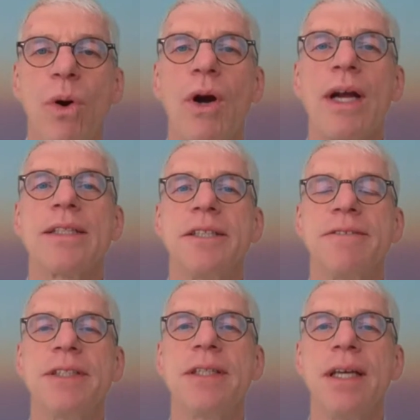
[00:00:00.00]
more
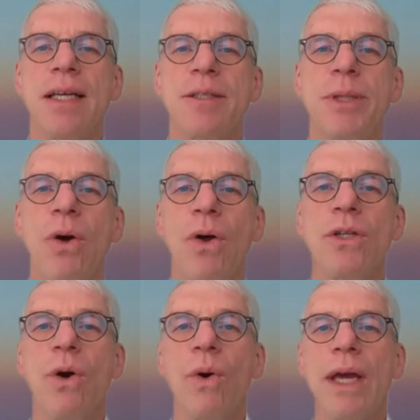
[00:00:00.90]
activity has been
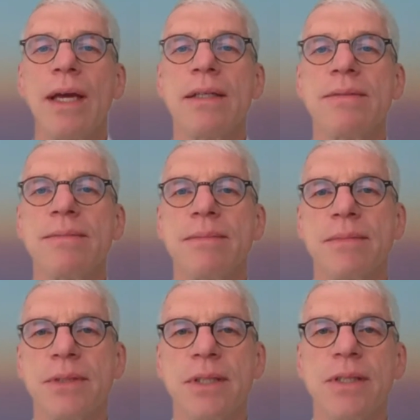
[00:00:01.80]
ongoing
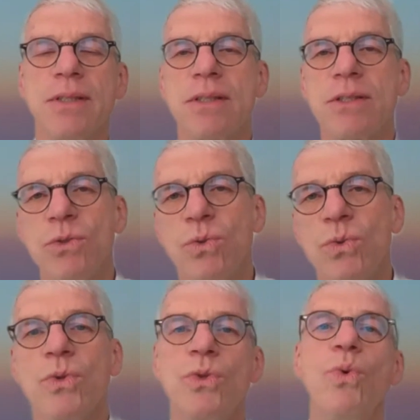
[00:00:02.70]
since
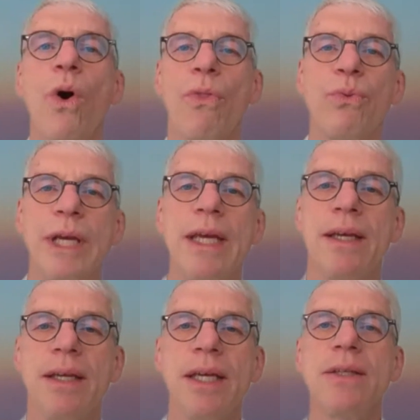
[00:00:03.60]
two or
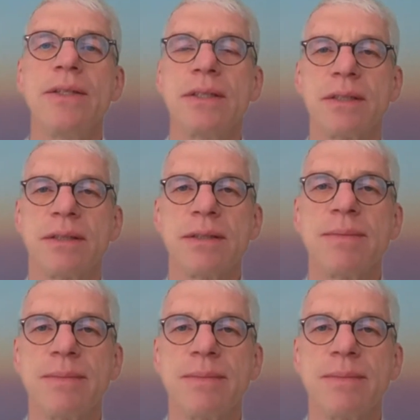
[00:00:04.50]
3 years.